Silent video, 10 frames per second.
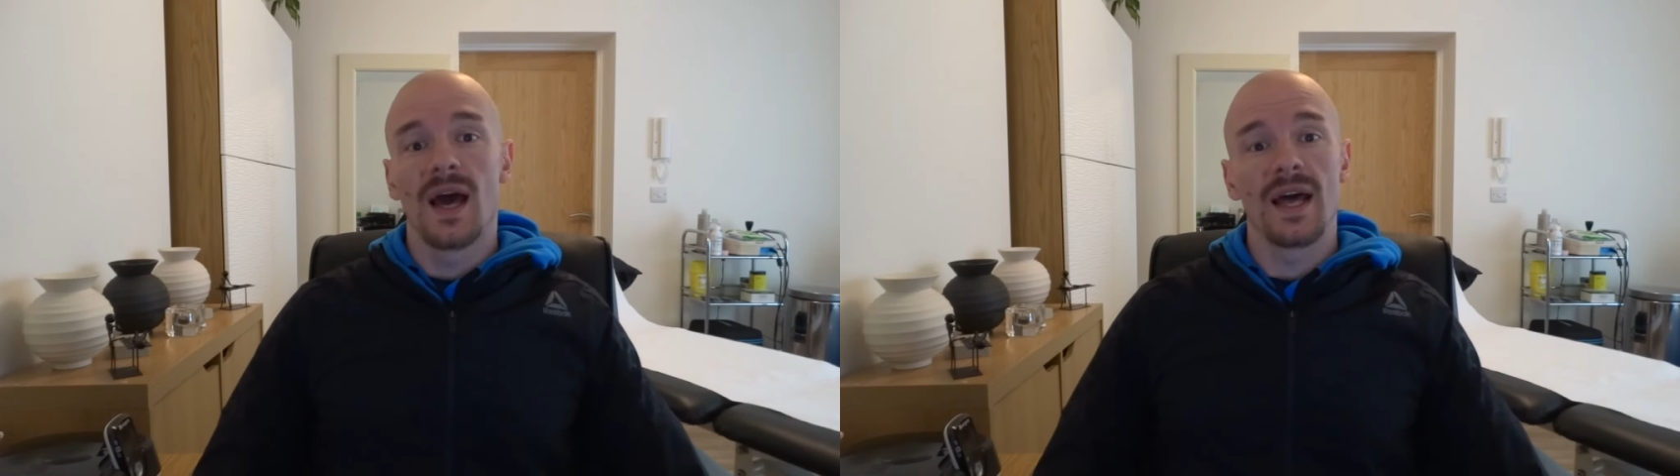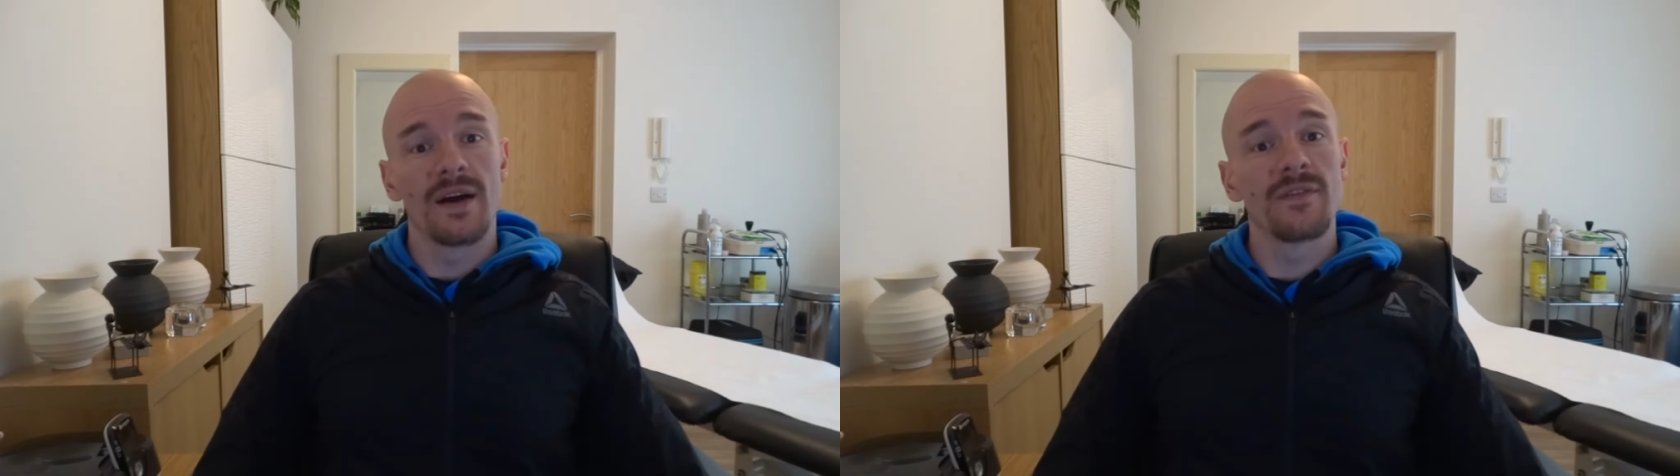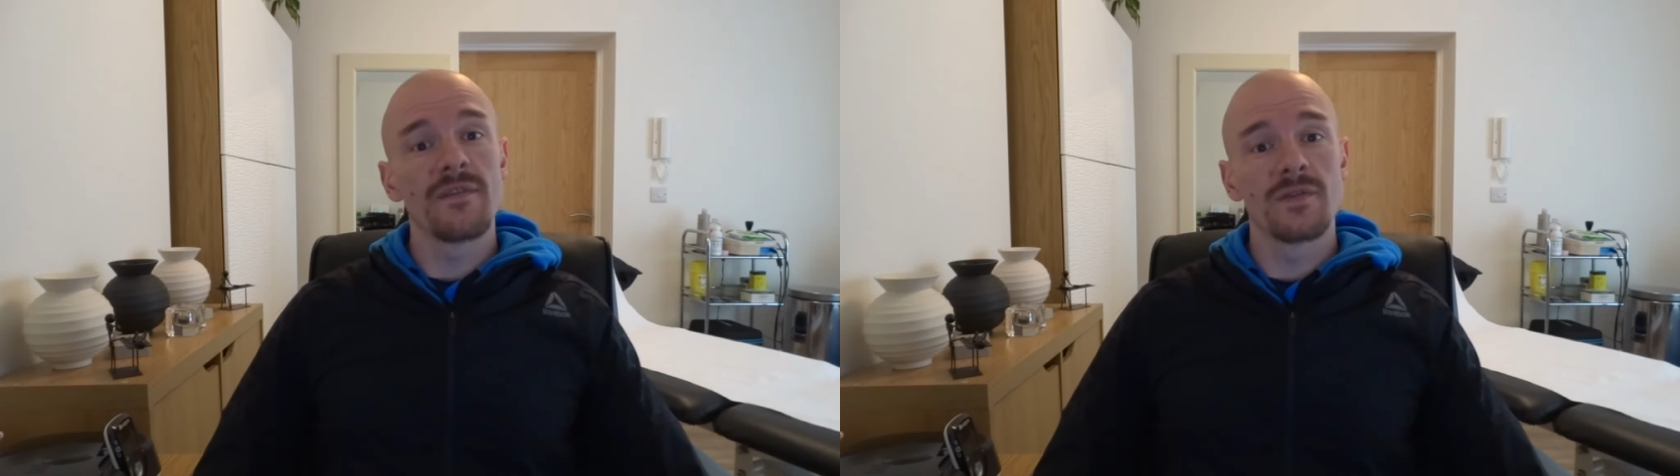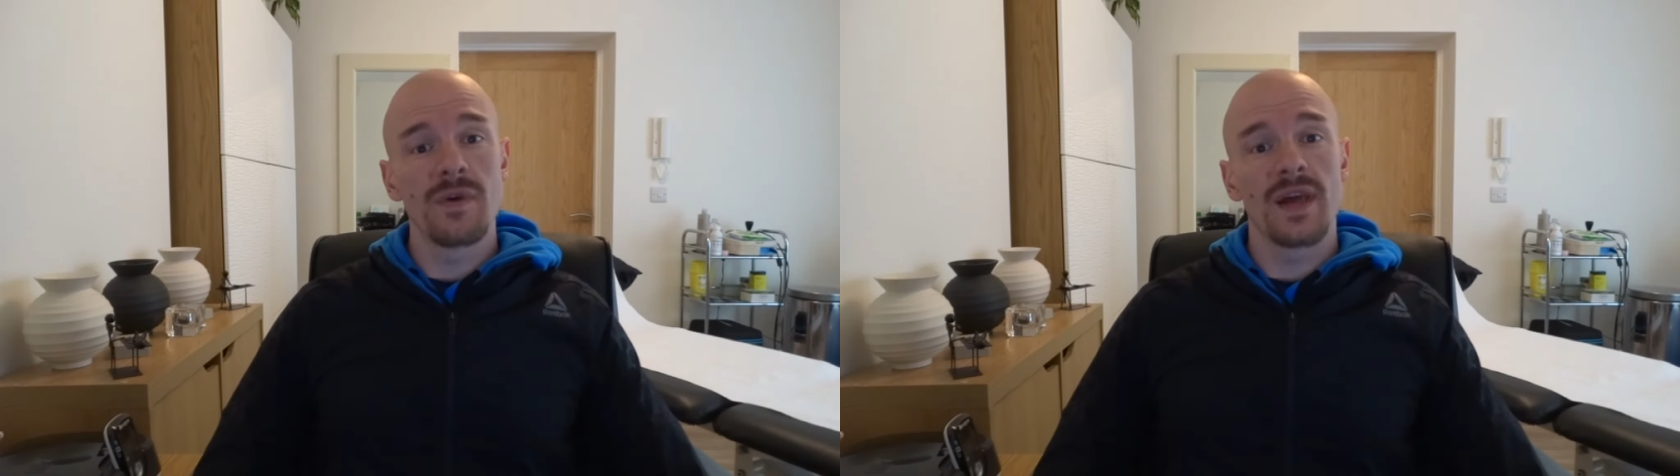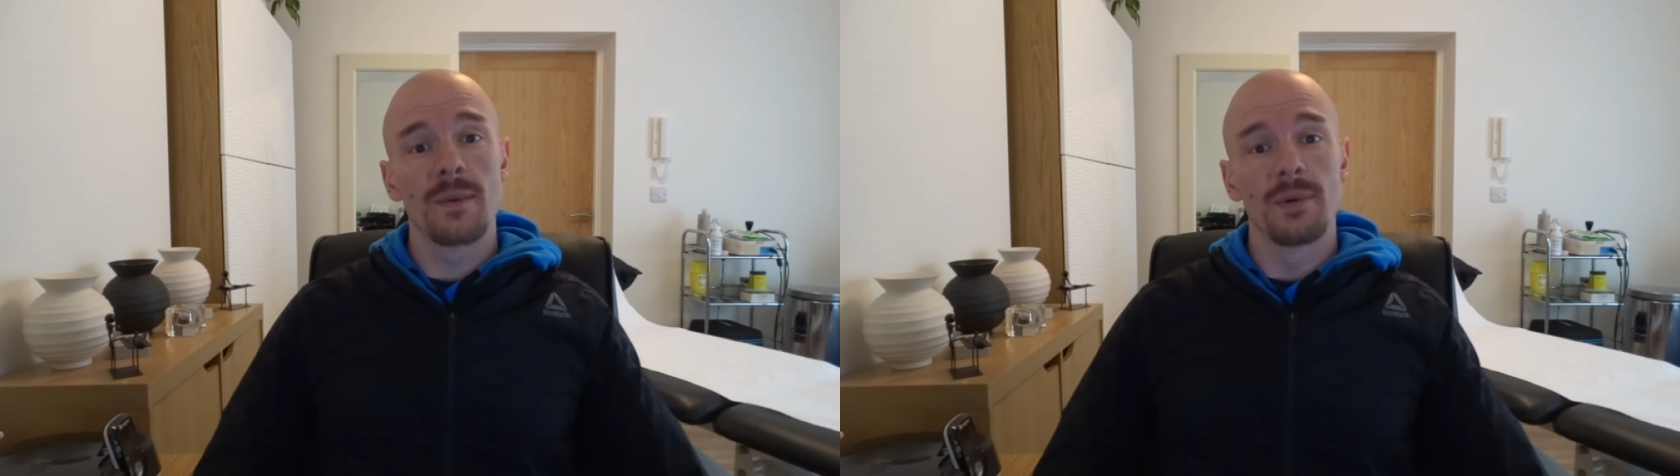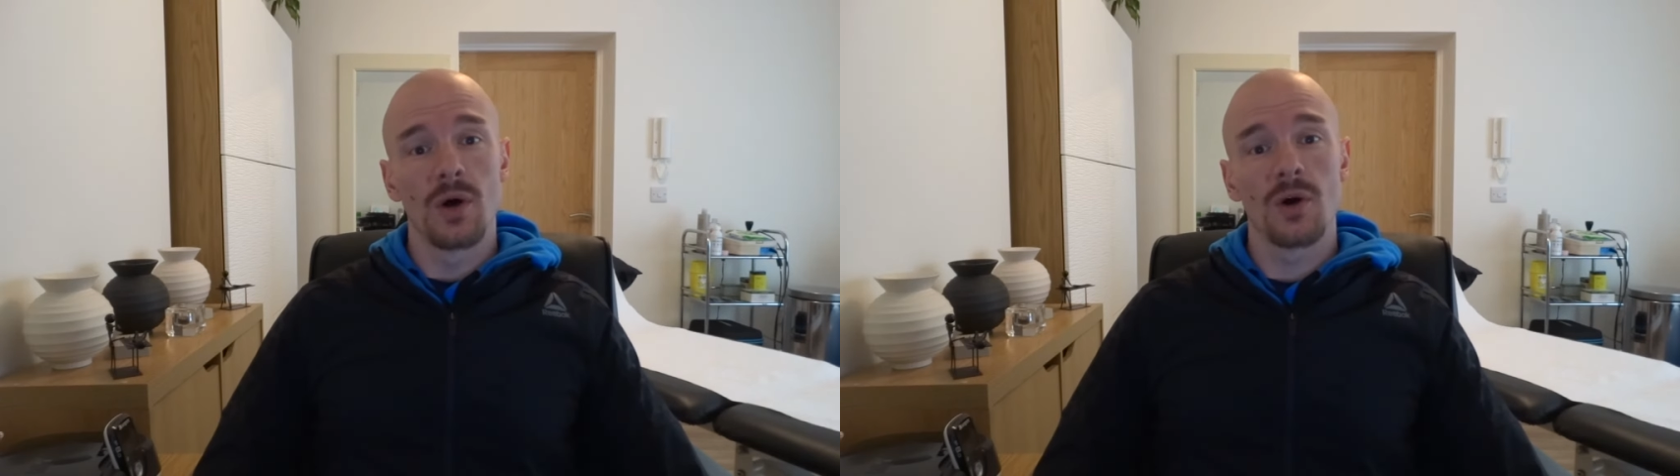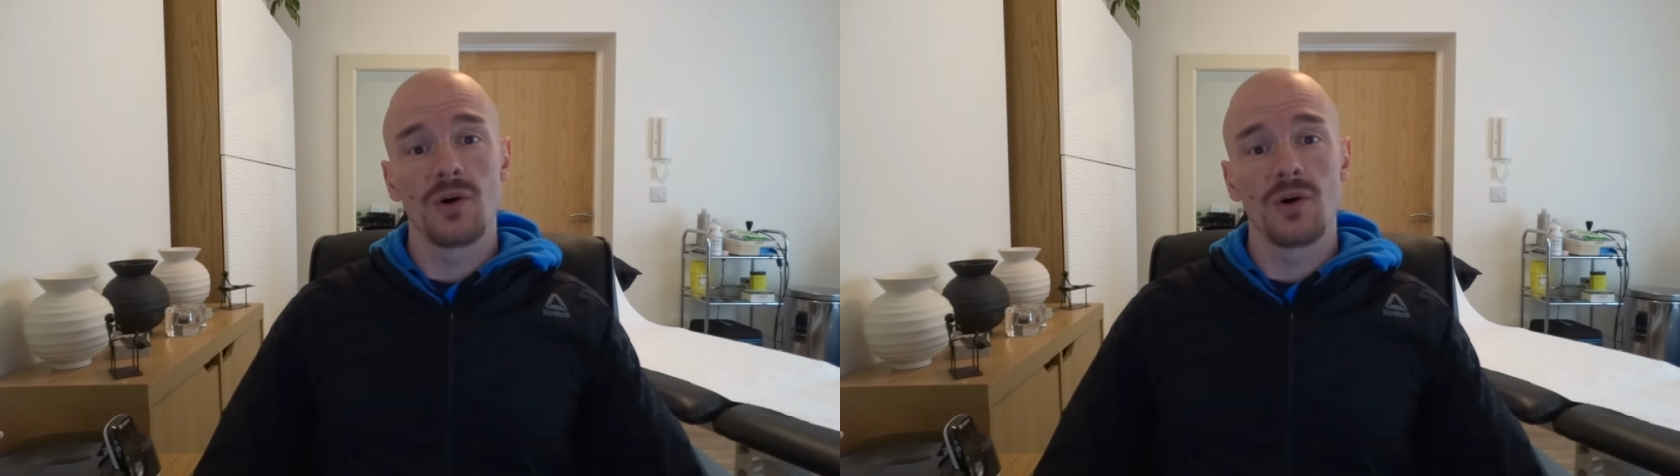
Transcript: and I've even written a blog